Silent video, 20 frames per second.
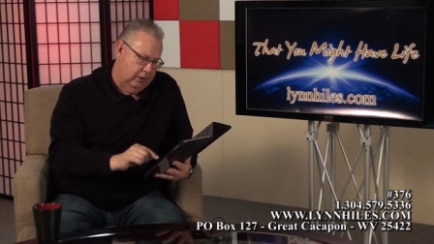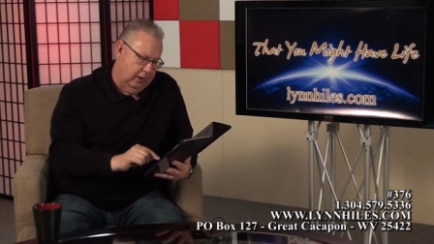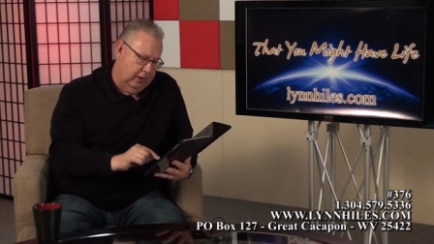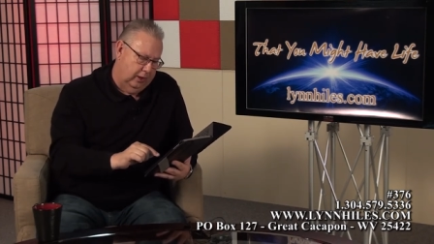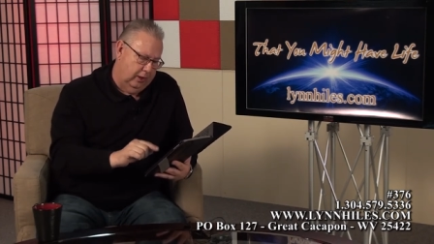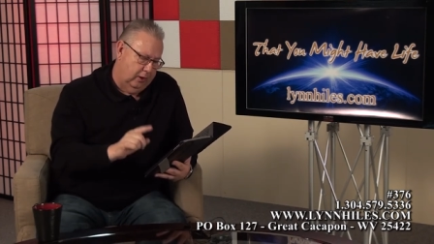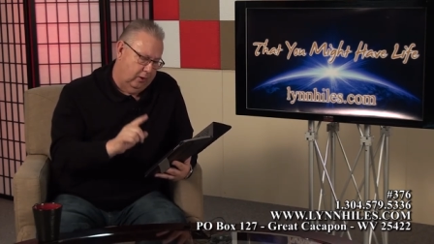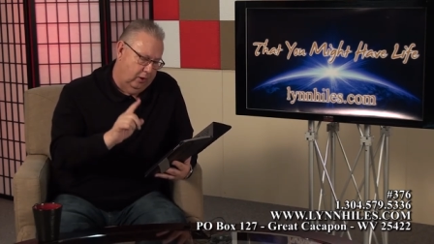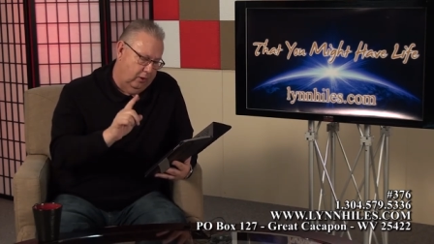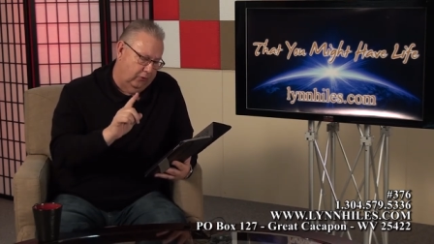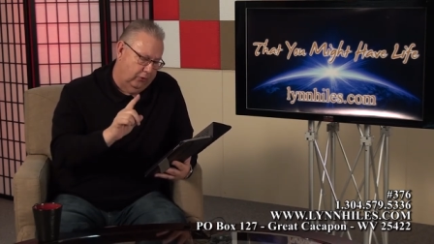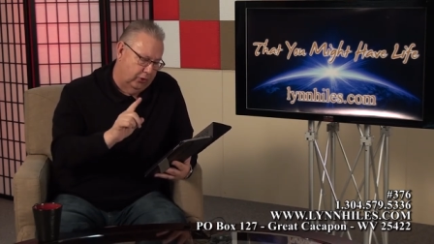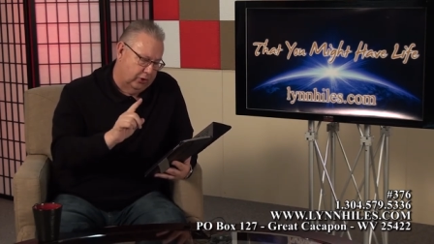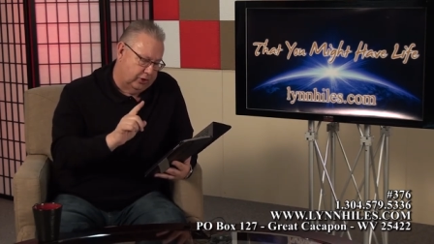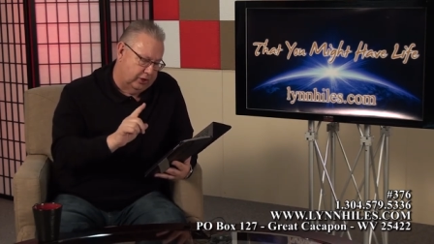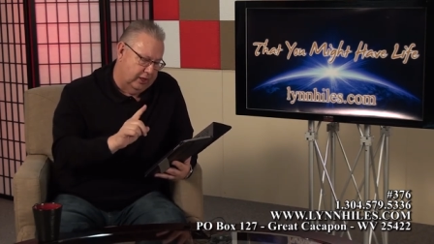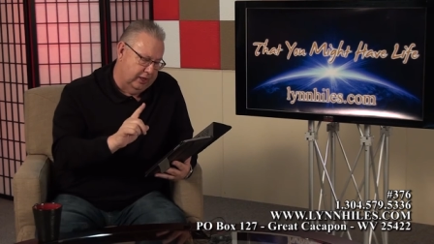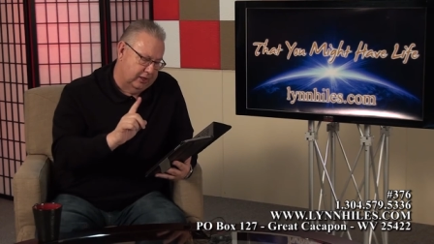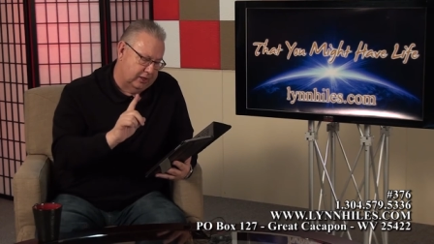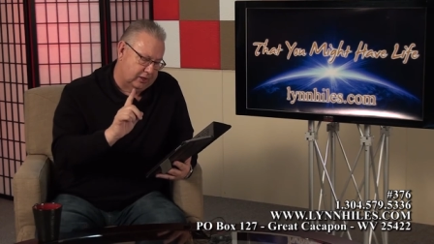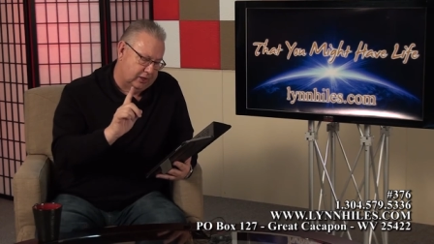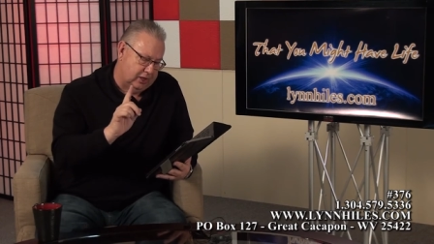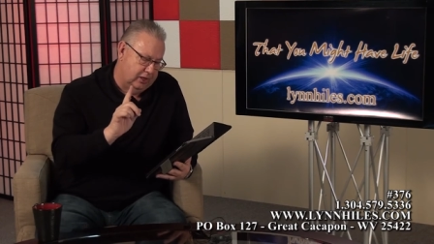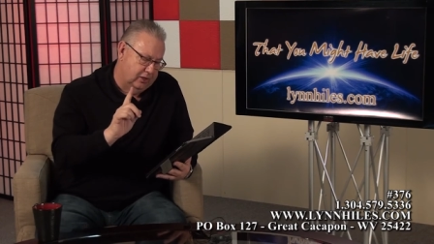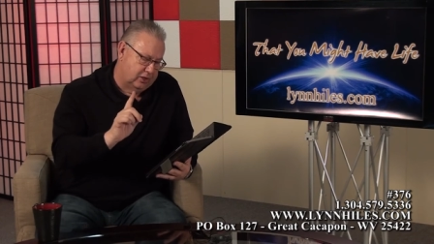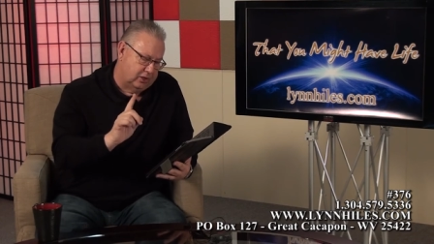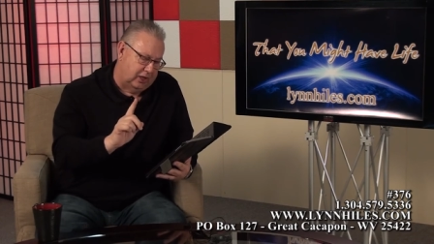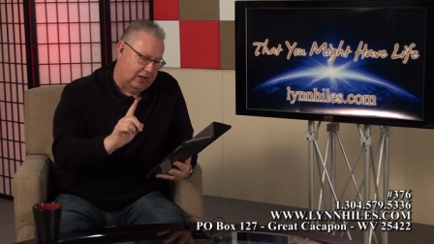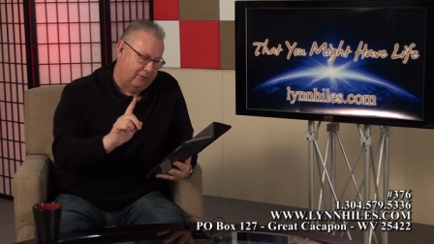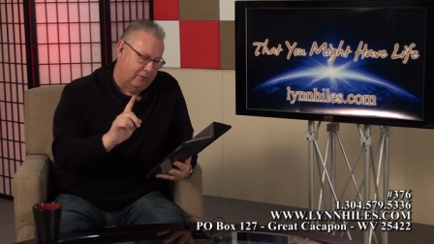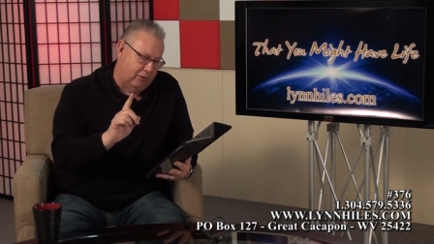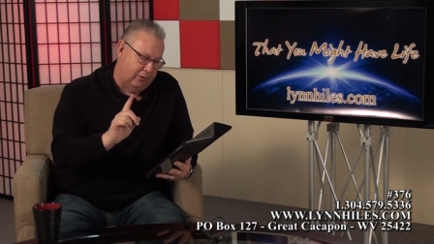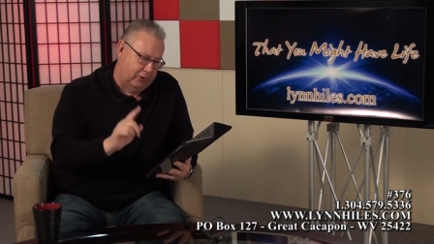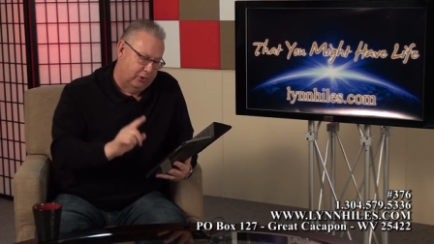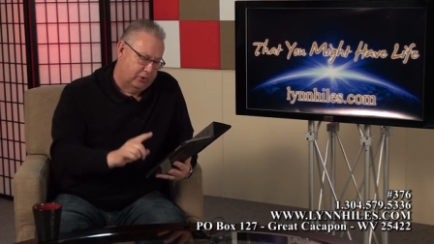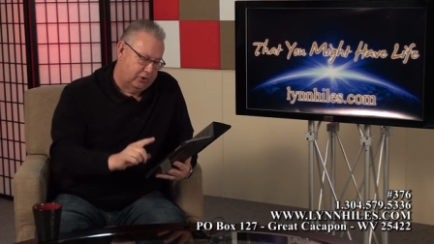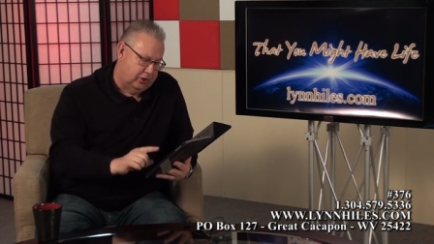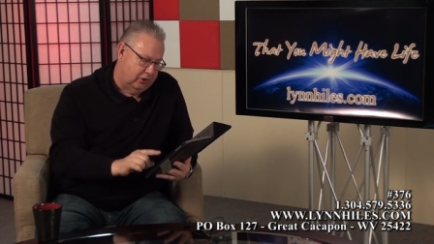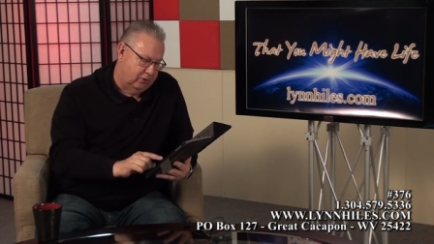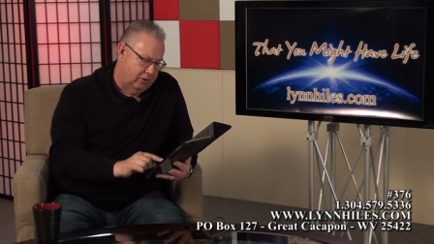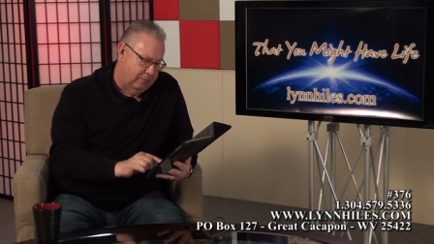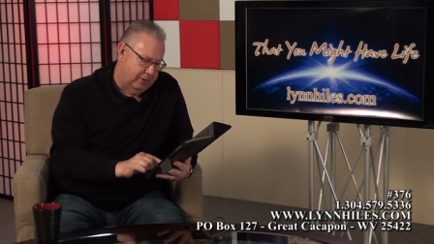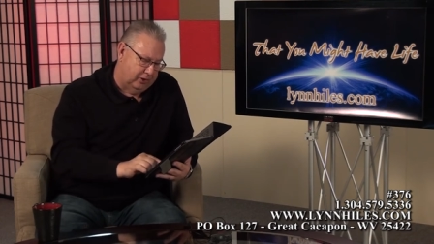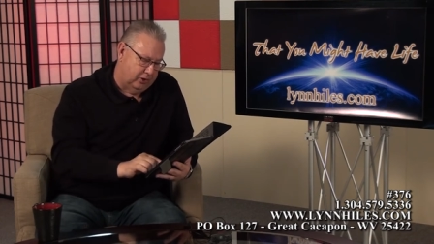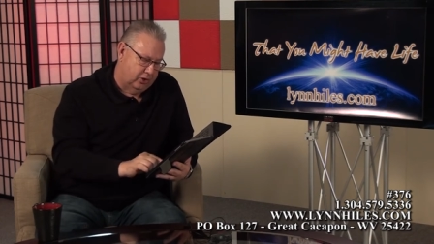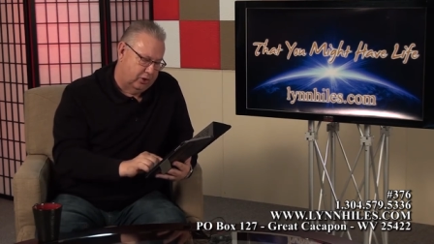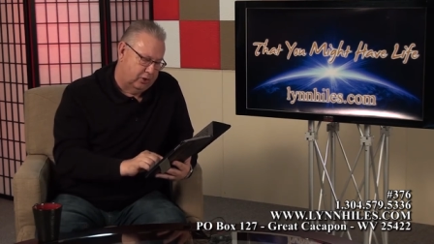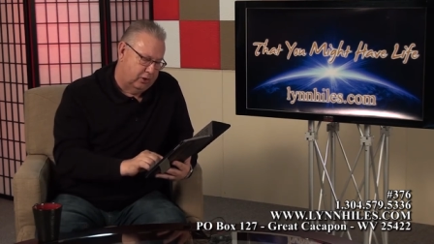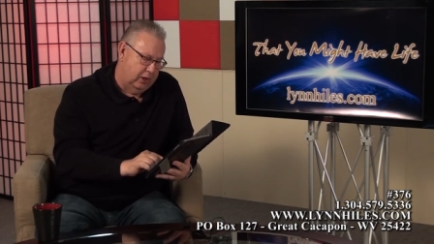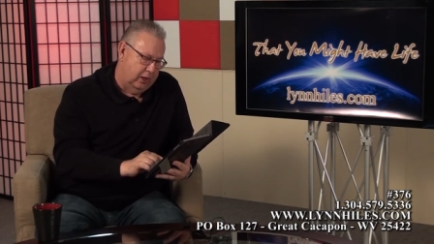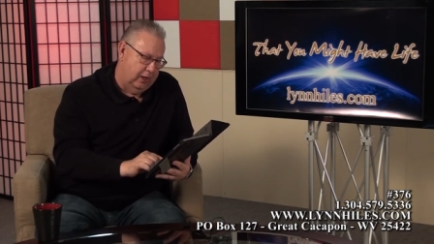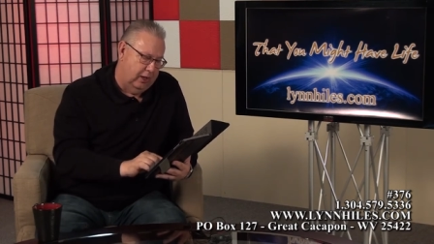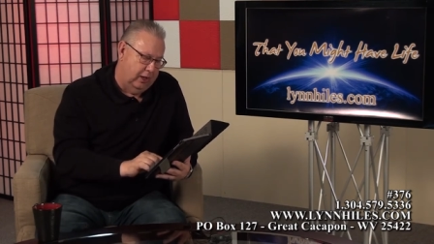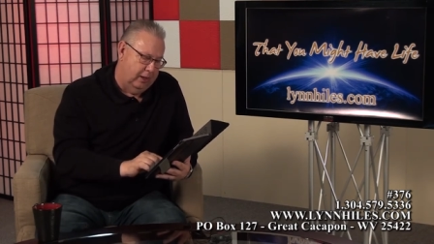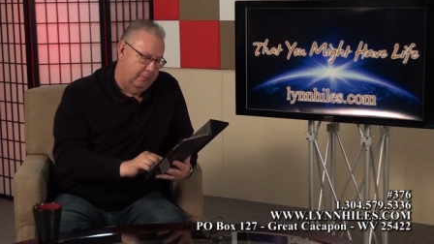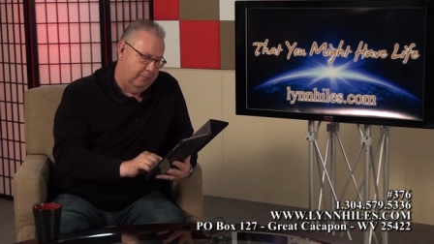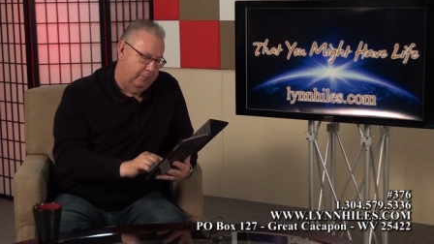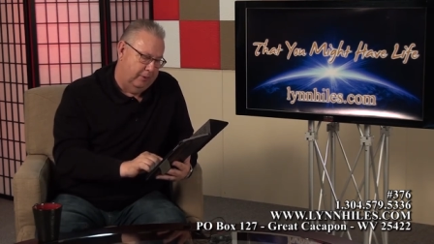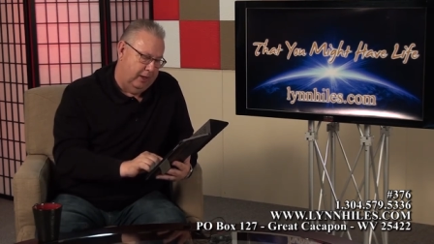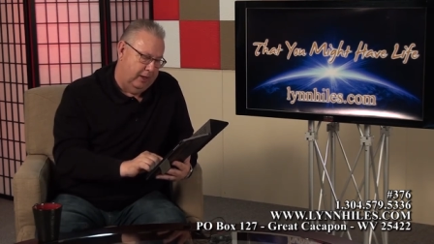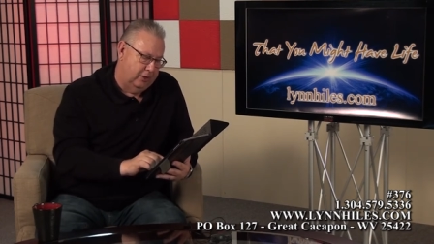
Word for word: uh, for she is in slavery with her children, but the, uh,